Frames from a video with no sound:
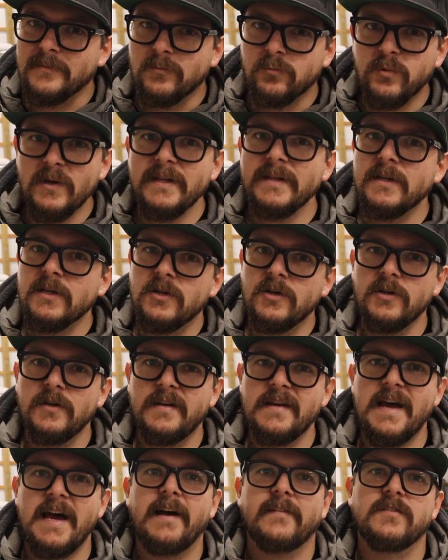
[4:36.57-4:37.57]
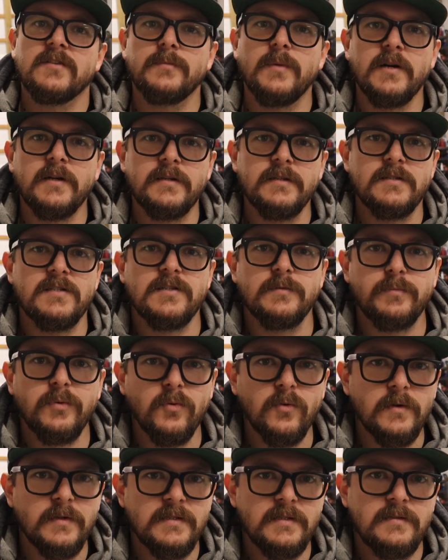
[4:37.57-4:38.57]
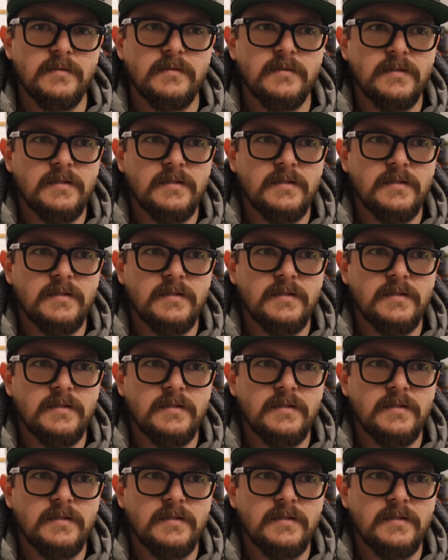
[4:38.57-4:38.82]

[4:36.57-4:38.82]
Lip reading: really good aftermarket support.